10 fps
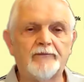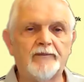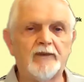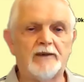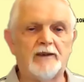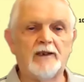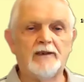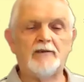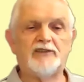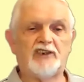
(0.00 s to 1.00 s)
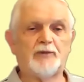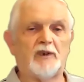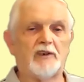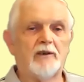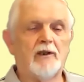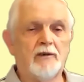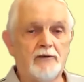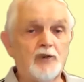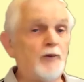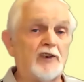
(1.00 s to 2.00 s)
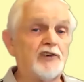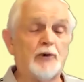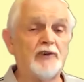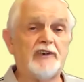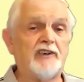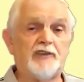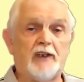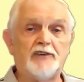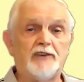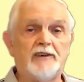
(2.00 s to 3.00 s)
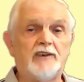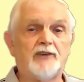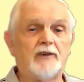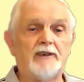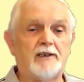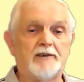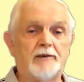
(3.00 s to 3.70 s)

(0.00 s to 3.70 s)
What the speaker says: Yeah, that was just what I showed you essentially. That's all I did.